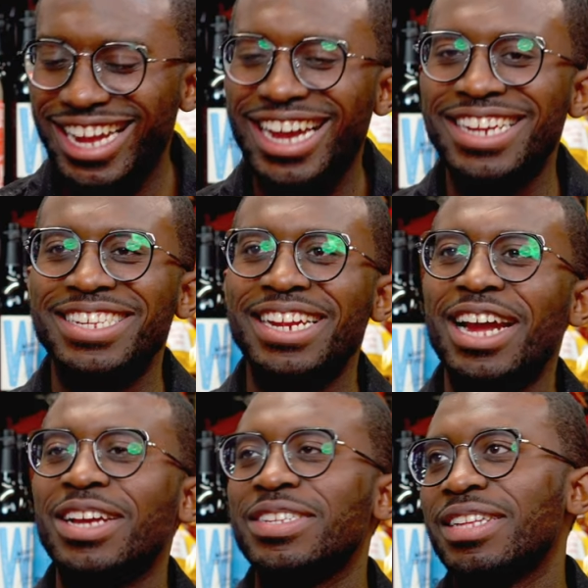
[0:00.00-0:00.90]
I gotta say
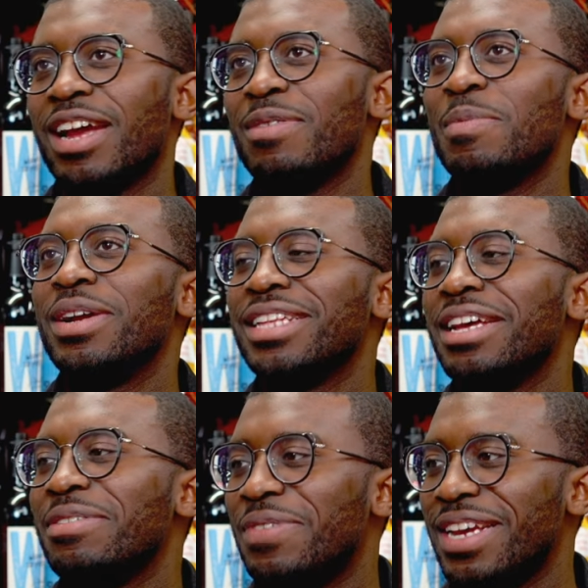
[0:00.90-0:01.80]
that because I, I, remember at
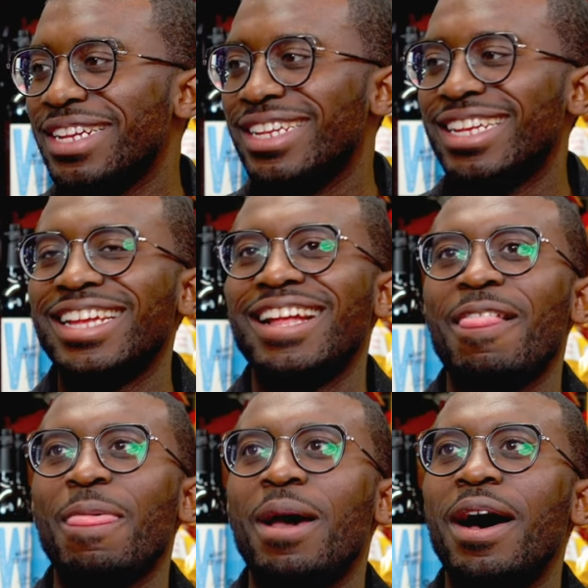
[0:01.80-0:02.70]
that event,
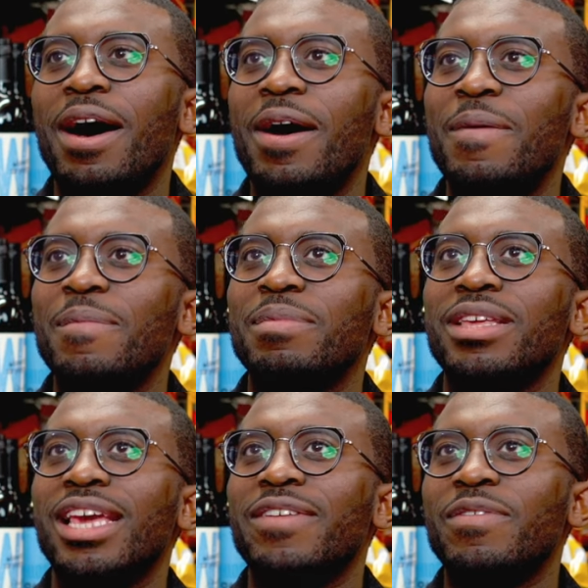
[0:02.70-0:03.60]
um,
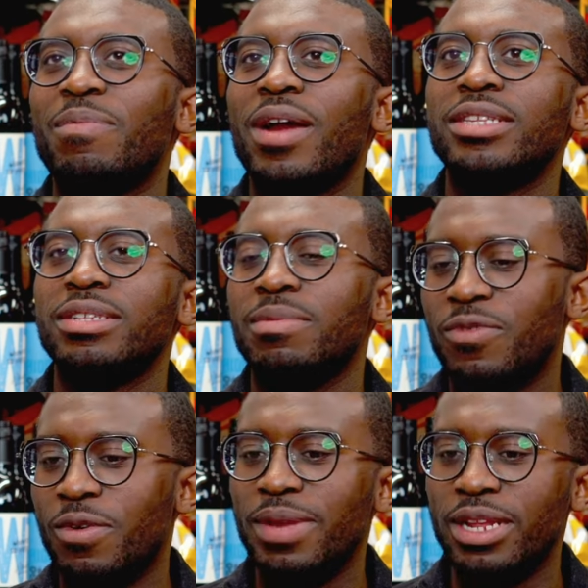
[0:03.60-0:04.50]
even prior to the
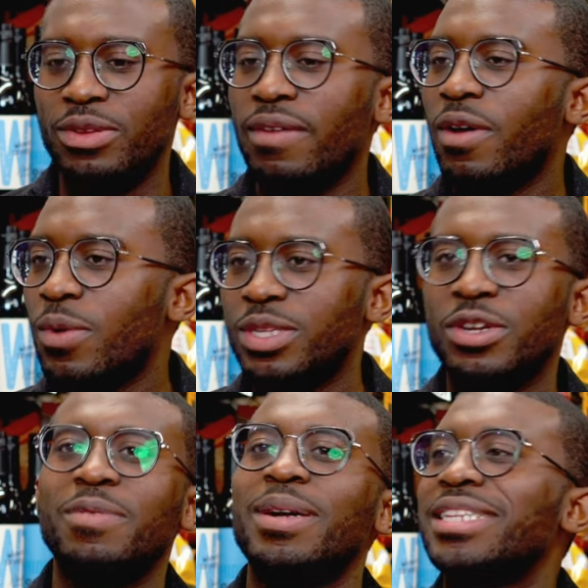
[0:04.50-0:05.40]
before meeting you, I've always
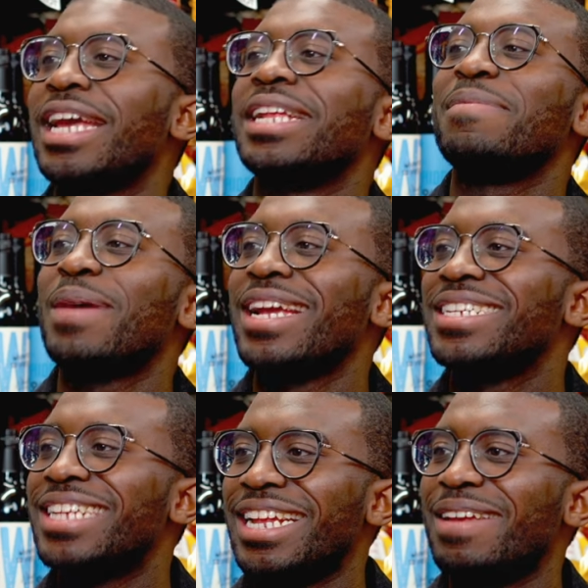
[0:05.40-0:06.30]
heard about Tadean Page.
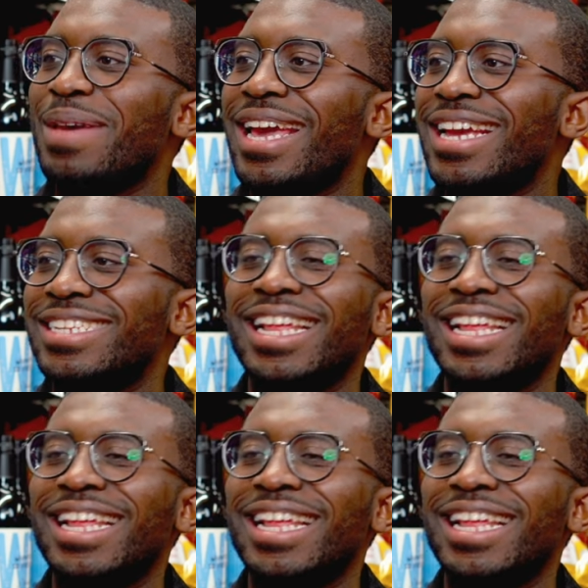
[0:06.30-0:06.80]
Yeah. Tadean Page.